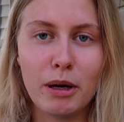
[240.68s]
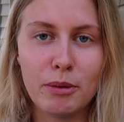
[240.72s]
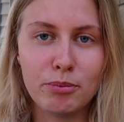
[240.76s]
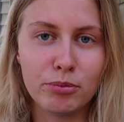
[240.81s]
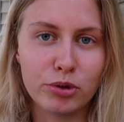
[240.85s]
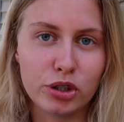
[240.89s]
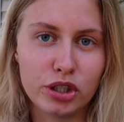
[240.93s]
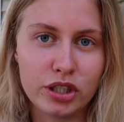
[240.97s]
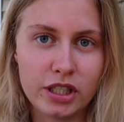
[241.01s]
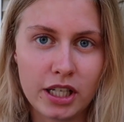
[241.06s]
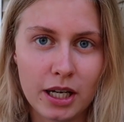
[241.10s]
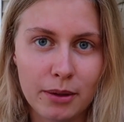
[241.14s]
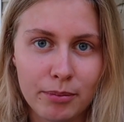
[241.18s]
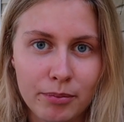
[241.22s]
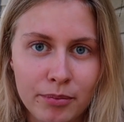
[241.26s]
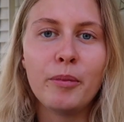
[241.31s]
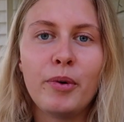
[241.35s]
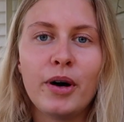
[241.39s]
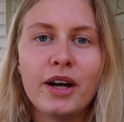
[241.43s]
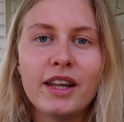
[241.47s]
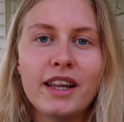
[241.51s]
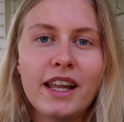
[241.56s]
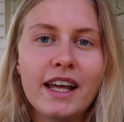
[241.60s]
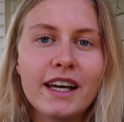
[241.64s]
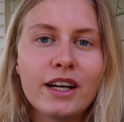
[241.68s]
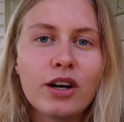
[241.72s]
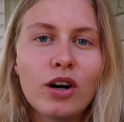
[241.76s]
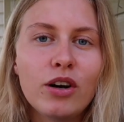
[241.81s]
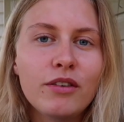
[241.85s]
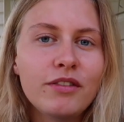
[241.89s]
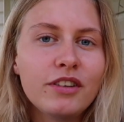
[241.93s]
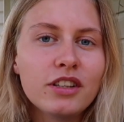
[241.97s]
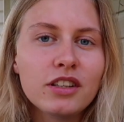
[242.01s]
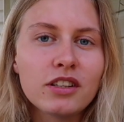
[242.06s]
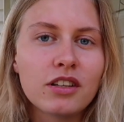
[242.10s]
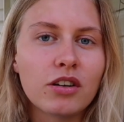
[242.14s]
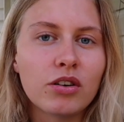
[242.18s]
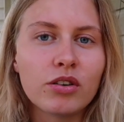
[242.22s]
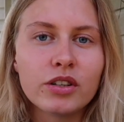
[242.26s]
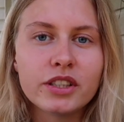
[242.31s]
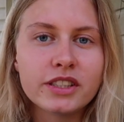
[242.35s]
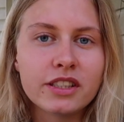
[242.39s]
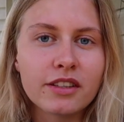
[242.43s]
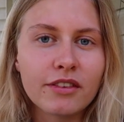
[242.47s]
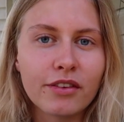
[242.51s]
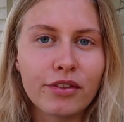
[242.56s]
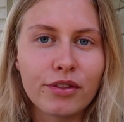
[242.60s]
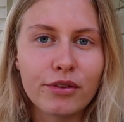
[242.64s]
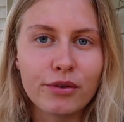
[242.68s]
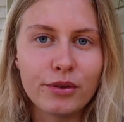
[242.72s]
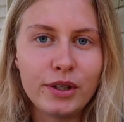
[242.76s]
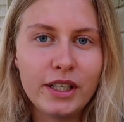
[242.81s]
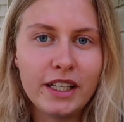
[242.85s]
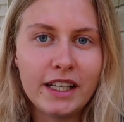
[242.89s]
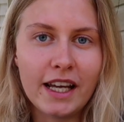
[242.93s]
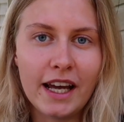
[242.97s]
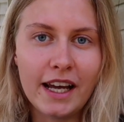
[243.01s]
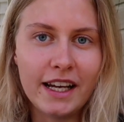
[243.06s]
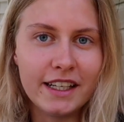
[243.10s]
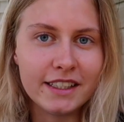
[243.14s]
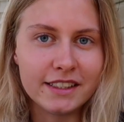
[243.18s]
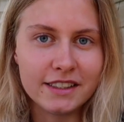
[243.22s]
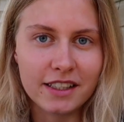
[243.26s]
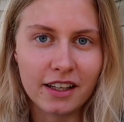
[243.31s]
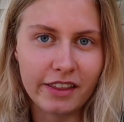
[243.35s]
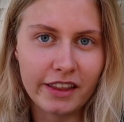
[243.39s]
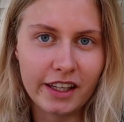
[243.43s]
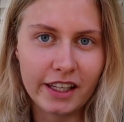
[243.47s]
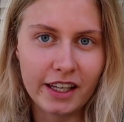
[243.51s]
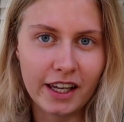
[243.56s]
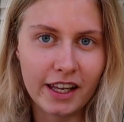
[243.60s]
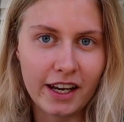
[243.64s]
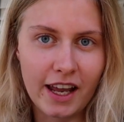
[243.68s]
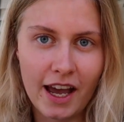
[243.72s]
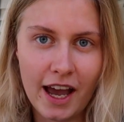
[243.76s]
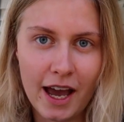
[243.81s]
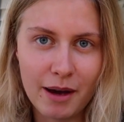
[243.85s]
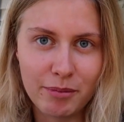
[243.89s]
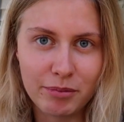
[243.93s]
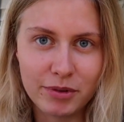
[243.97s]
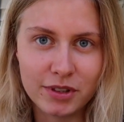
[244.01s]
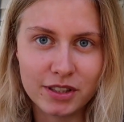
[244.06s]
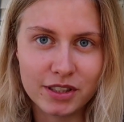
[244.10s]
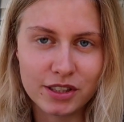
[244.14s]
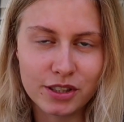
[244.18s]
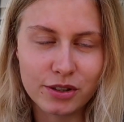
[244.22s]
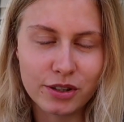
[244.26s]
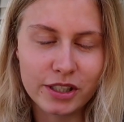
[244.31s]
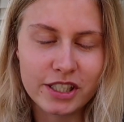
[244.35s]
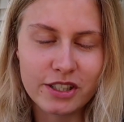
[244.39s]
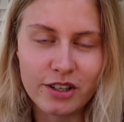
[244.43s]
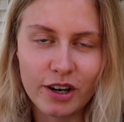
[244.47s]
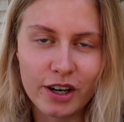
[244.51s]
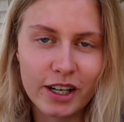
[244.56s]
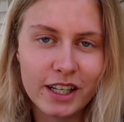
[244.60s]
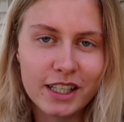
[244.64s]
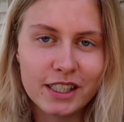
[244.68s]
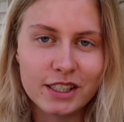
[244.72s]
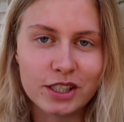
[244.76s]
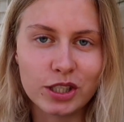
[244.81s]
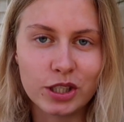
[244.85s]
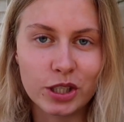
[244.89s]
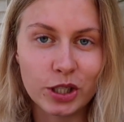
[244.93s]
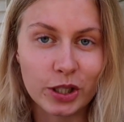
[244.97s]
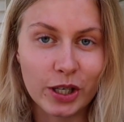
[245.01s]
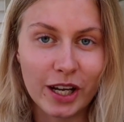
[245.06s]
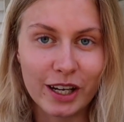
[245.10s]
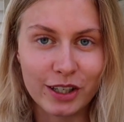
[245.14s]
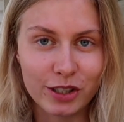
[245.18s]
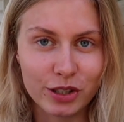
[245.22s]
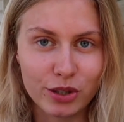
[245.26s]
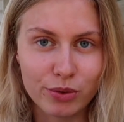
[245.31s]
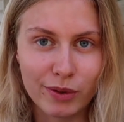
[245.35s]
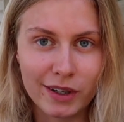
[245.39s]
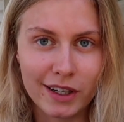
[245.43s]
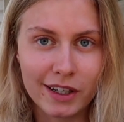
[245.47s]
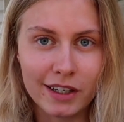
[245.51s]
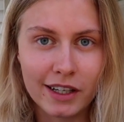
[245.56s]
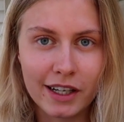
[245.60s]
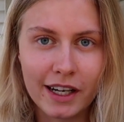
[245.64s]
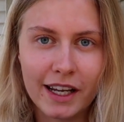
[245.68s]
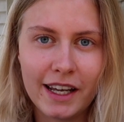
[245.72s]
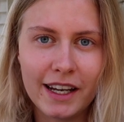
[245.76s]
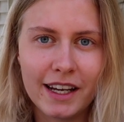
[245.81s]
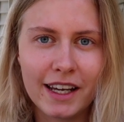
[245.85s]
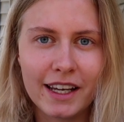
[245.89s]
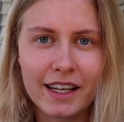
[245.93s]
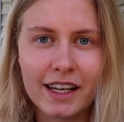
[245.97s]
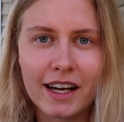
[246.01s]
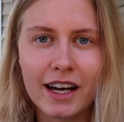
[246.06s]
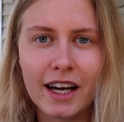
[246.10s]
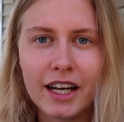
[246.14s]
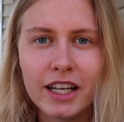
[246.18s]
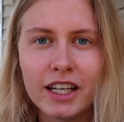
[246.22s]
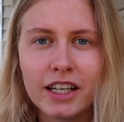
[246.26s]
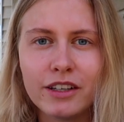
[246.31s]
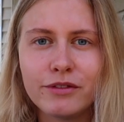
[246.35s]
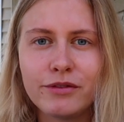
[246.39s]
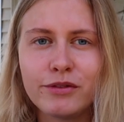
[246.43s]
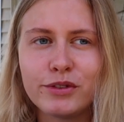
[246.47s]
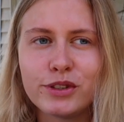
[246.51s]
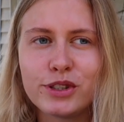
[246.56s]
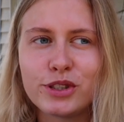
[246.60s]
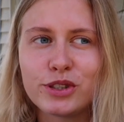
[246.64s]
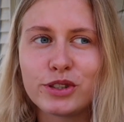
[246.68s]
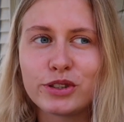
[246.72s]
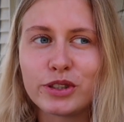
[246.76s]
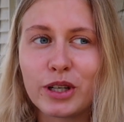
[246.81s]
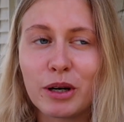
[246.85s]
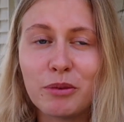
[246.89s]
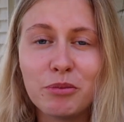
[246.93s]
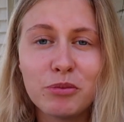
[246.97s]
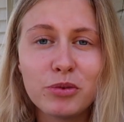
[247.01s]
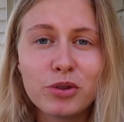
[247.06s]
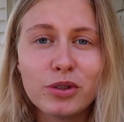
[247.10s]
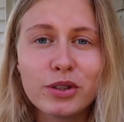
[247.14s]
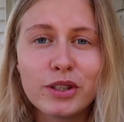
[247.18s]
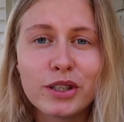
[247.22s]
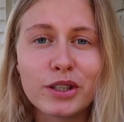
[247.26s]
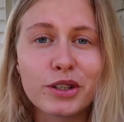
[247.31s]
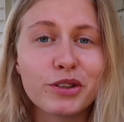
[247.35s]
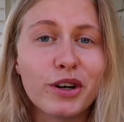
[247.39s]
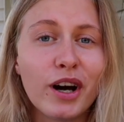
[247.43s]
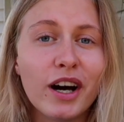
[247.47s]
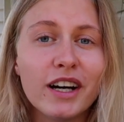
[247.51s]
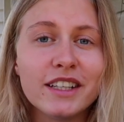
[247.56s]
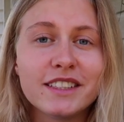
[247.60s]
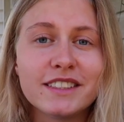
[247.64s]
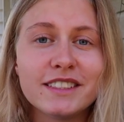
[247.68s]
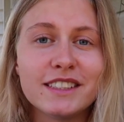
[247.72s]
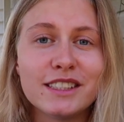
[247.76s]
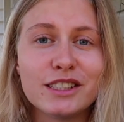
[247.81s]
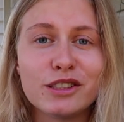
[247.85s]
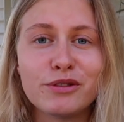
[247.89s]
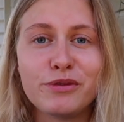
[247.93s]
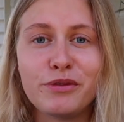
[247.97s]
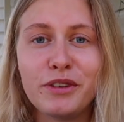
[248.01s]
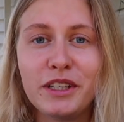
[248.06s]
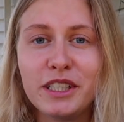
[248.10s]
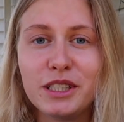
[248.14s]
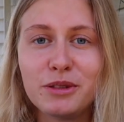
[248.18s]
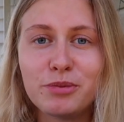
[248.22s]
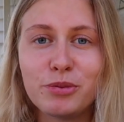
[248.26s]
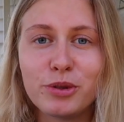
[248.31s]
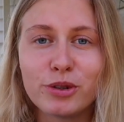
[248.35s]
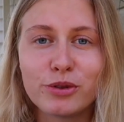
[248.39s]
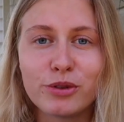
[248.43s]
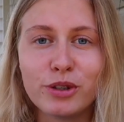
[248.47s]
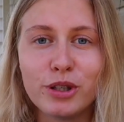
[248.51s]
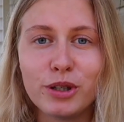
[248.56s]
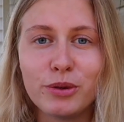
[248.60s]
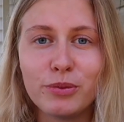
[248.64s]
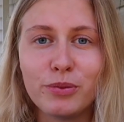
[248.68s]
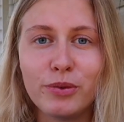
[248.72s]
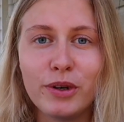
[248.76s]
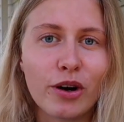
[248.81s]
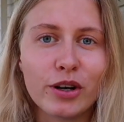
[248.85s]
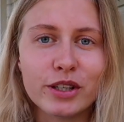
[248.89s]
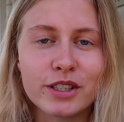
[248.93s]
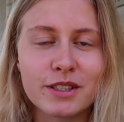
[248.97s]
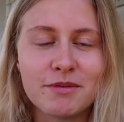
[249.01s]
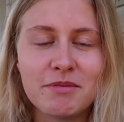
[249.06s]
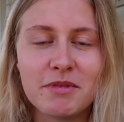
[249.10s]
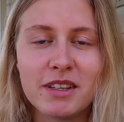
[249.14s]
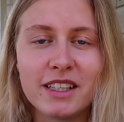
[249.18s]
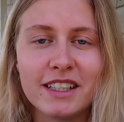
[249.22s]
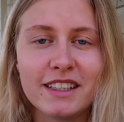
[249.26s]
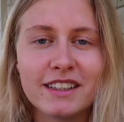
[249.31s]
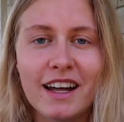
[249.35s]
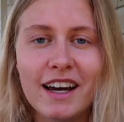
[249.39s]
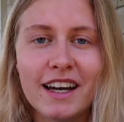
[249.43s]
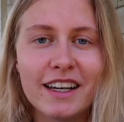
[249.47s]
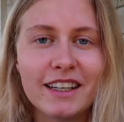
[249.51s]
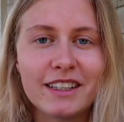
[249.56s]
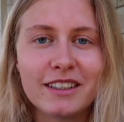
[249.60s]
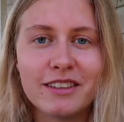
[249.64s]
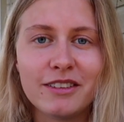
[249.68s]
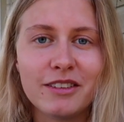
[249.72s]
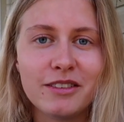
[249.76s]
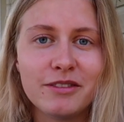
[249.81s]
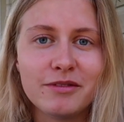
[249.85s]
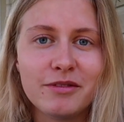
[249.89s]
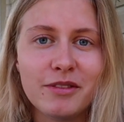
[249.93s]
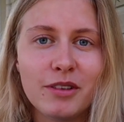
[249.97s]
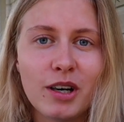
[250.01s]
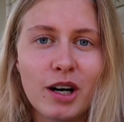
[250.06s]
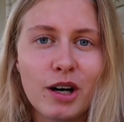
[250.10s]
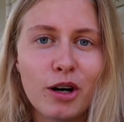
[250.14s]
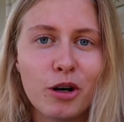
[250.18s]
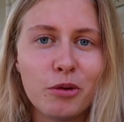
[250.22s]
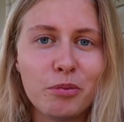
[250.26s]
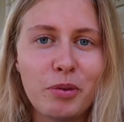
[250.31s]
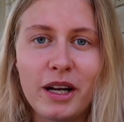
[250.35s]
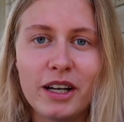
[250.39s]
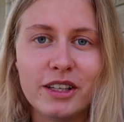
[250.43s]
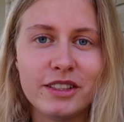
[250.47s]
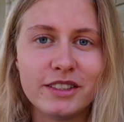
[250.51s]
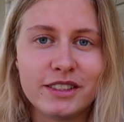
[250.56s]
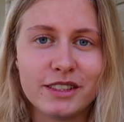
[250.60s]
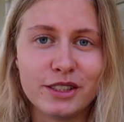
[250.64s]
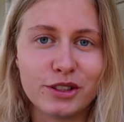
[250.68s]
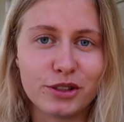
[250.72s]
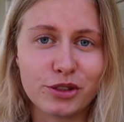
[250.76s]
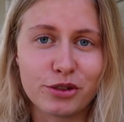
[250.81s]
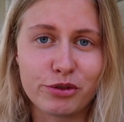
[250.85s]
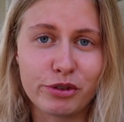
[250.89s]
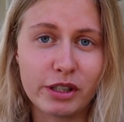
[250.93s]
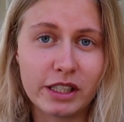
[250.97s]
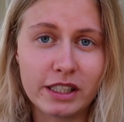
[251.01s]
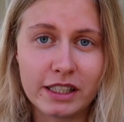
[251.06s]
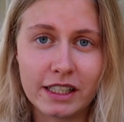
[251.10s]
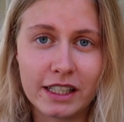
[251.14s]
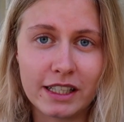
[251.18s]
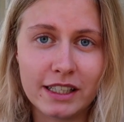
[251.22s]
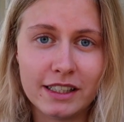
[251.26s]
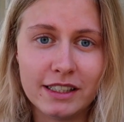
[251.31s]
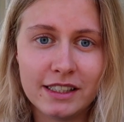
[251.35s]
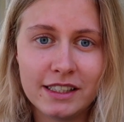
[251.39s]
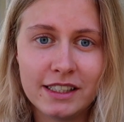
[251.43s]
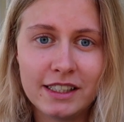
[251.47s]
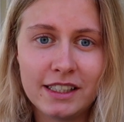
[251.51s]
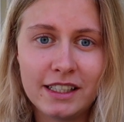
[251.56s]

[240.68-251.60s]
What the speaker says: membership. But like over the course of 3 days, nothing had happened, so I started to look elsewhere, and I kind of stumbled across this Facebook group called something like Au Pairs in Australia.